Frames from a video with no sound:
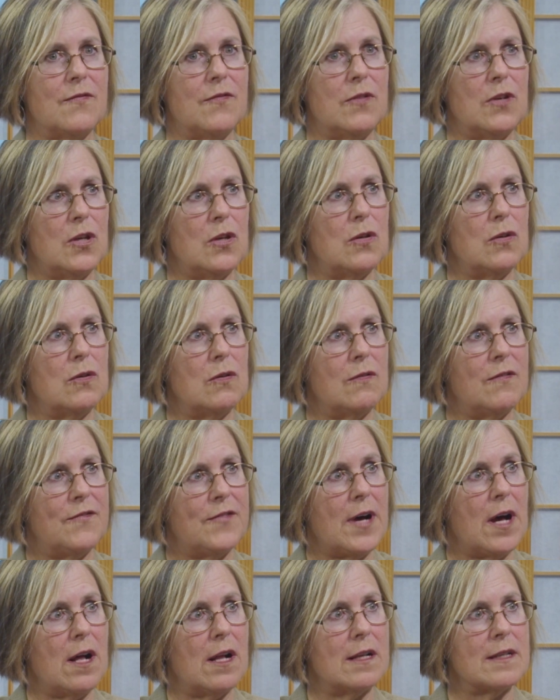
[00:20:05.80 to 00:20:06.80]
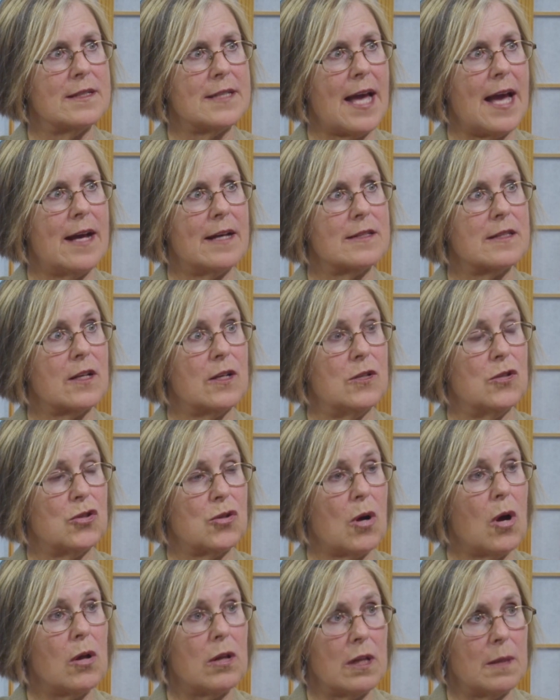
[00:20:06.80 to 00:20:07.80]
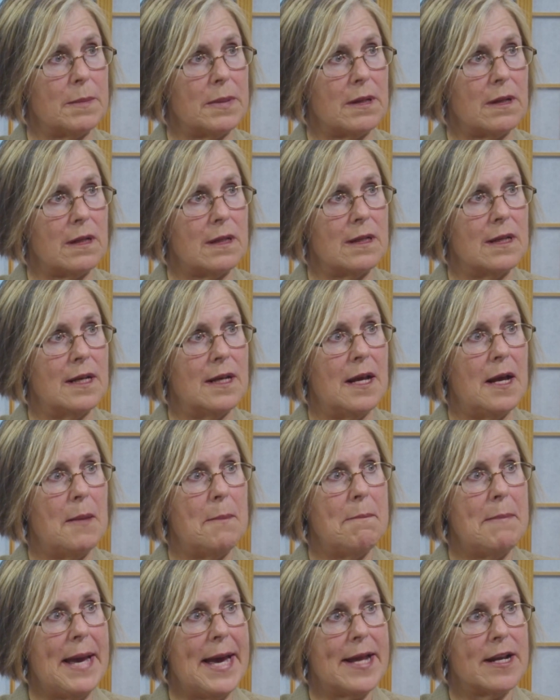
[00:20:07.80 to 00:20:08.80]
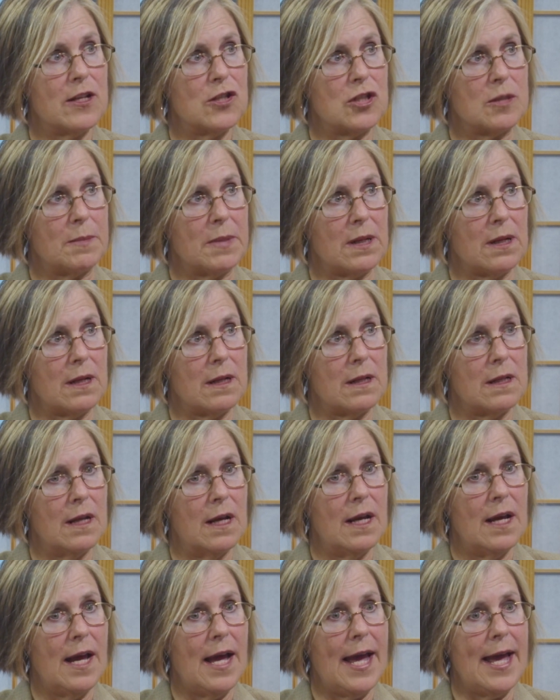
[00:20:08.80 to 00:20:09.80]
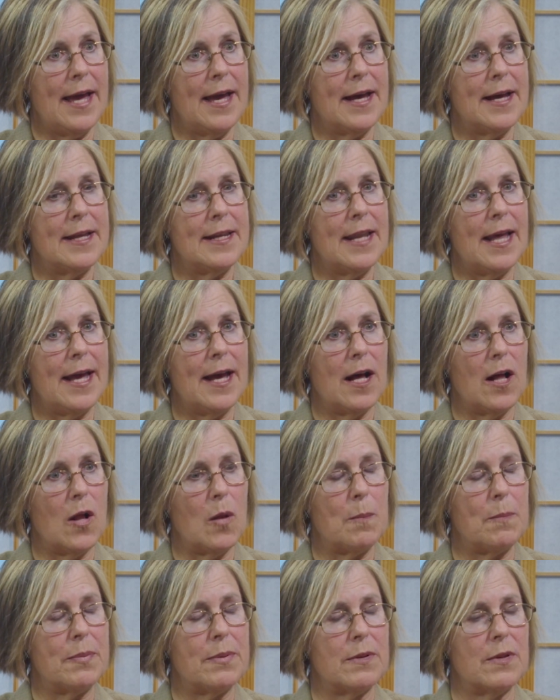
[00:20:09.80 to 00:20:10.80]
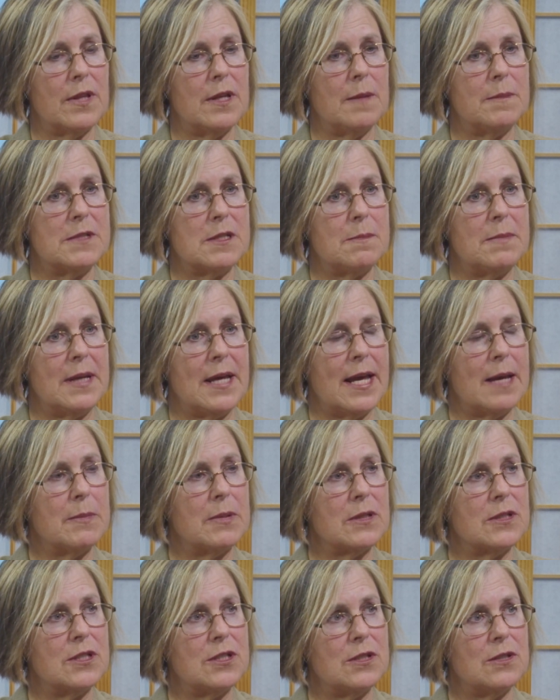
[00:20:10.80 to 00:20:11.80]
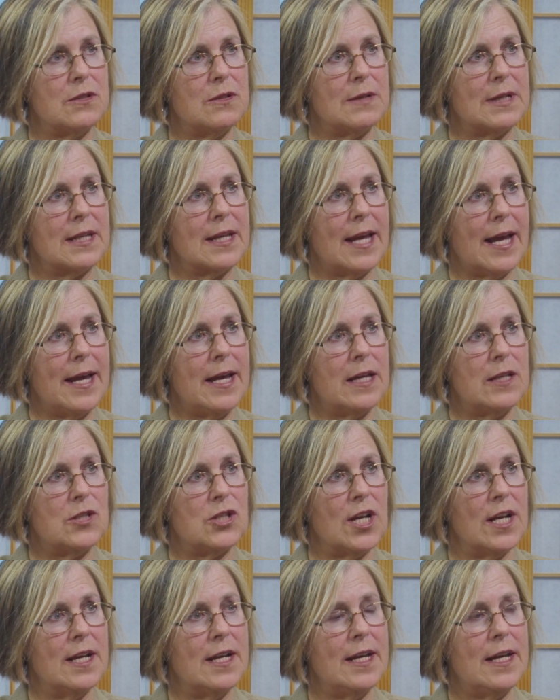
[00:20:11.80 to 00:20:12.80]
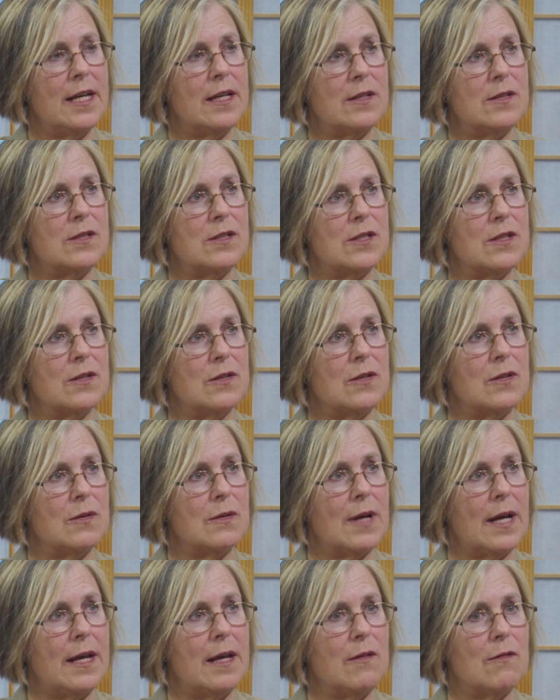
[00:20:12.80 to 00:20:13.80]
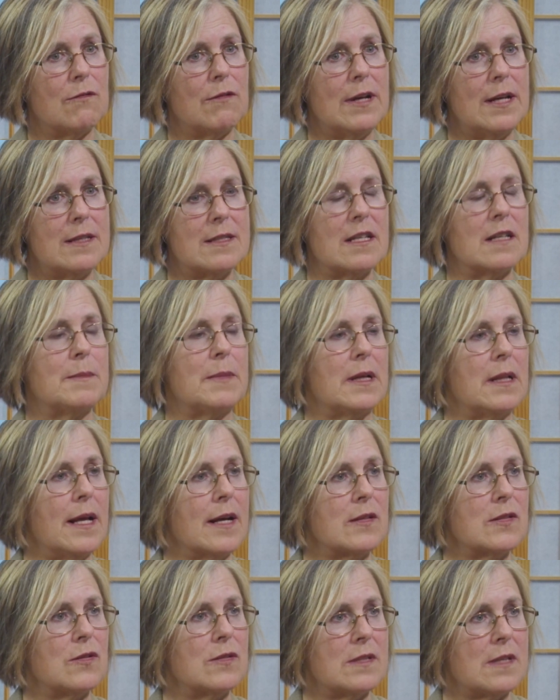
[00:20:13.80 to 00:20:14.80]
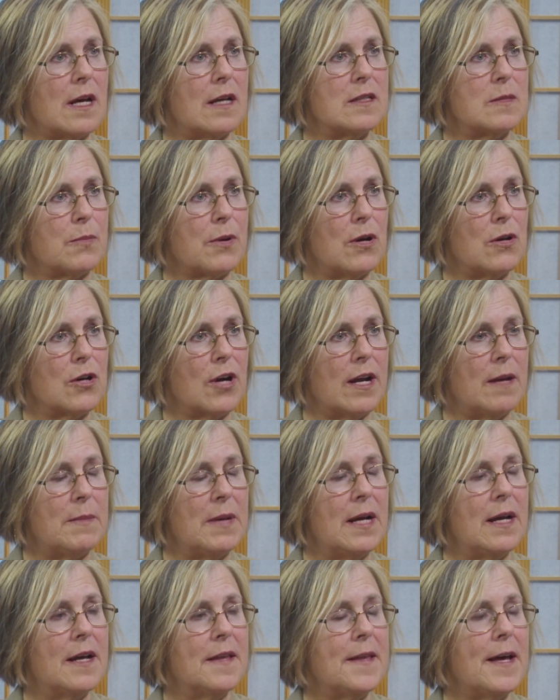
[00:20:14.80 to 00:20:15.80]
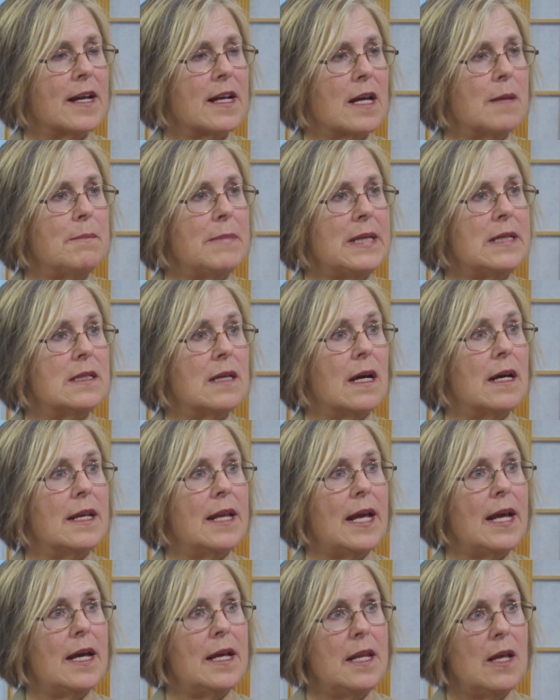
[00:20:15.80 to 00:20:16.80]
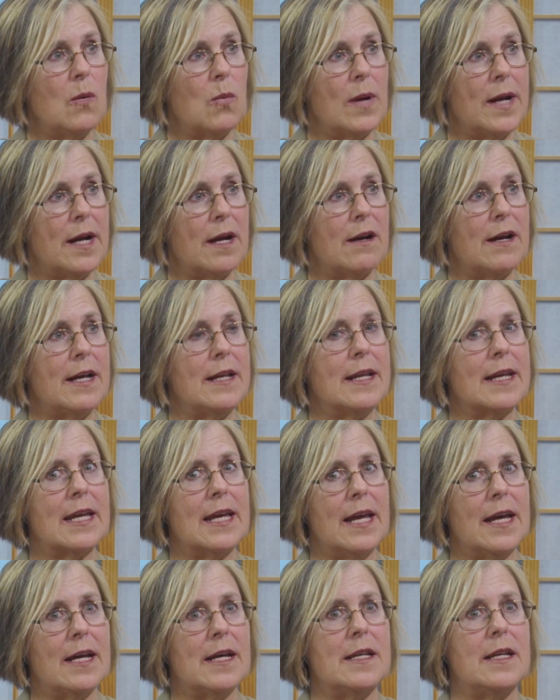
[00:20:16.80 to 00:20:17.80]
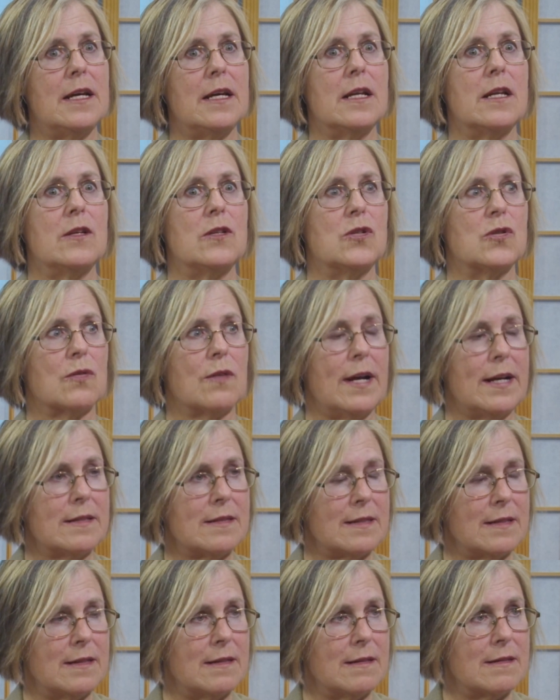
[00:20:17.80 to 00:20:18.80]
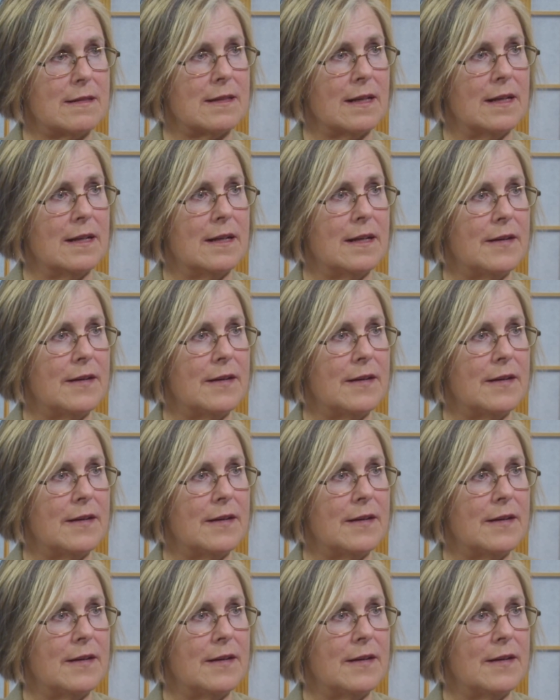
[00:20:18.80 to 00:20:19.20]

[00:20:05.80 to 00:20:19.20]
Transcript: view falls as controllable, manageable, and help them to be able to engage into a reasonable exercise program that can be done anywhere. And again, it addresses